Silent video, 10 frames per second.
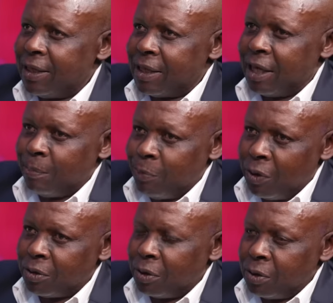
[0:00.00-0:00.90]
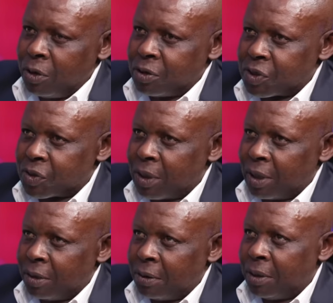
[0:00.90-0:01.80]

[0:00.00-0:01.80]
They are both on constitutional law,